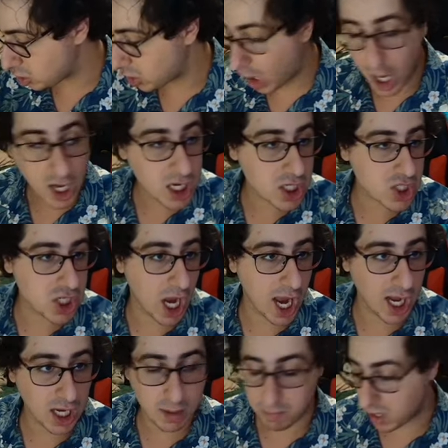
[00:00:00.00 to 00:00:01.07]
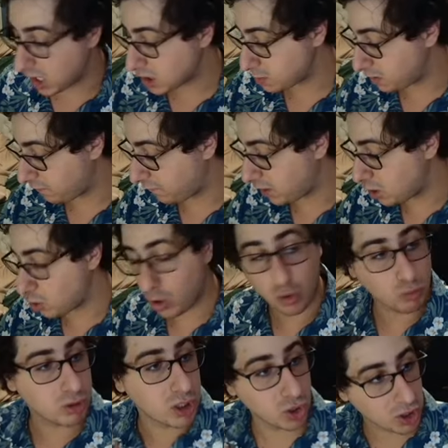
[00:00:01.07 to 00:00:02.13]
it's nice and it makes me
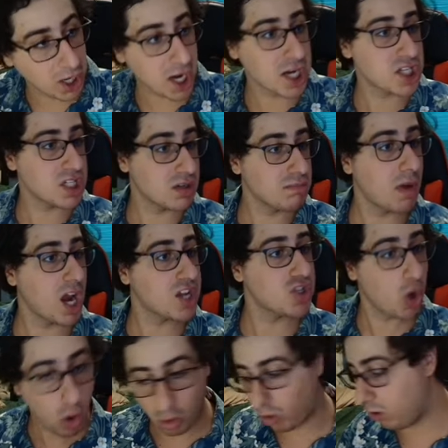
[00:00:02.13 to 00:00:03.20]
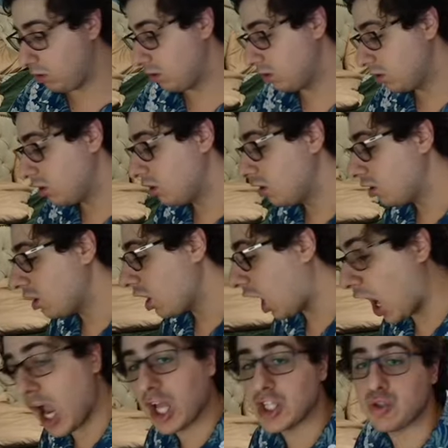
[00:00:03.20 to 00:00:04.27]
feel real nice in my soul.
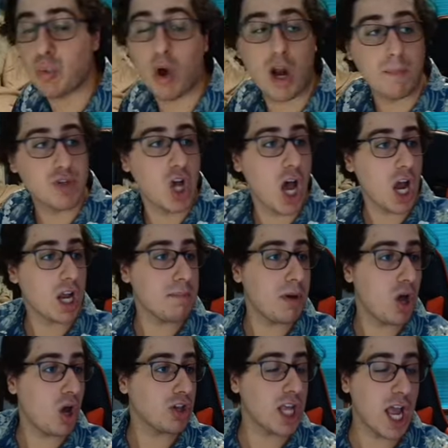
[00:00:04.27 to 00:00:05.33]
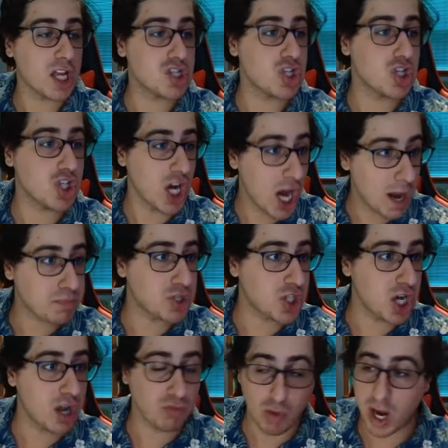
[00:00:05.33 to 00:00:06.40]
That's what I'm talking about. That's the champ
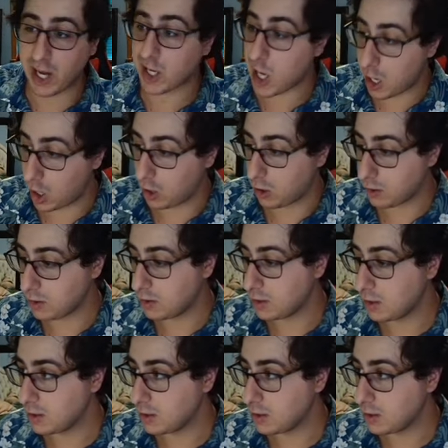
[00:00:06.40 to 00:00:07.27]
shit right there.